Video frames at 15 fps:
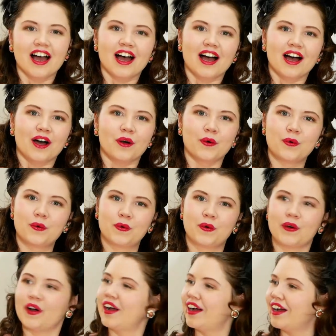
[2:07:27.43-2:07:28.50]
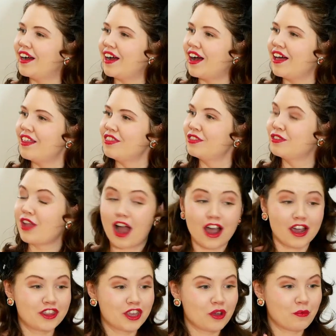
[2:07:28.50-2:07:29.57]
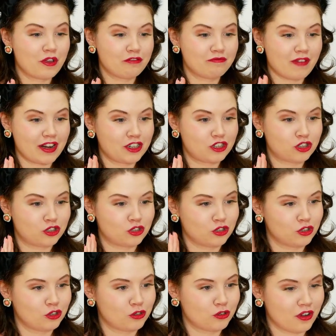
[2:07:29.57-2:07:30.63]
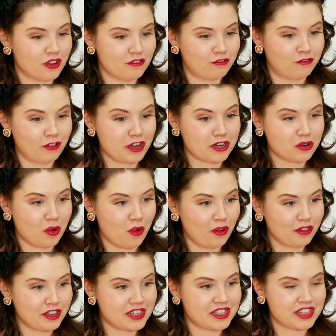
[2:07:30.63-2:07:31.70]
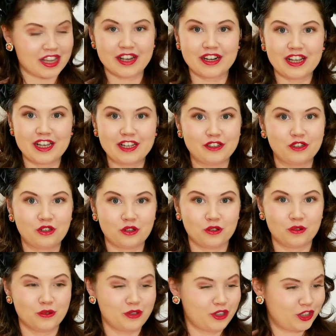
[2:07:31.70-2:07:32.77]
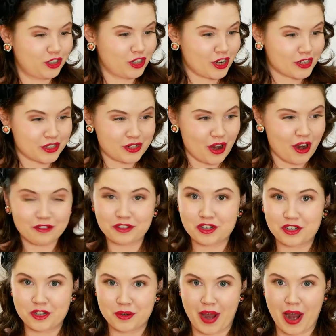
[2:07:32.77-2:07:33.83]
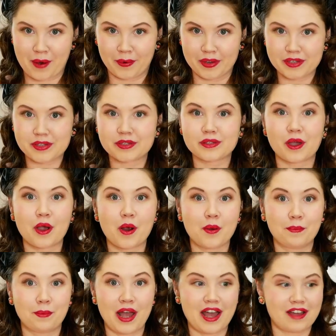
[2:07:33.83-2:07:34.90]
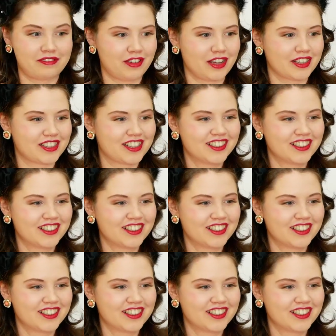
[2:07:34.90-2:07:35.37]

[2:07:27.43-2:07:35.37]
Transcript: Whew. I think we've managed to fit all this in into just over two hours, so perfect.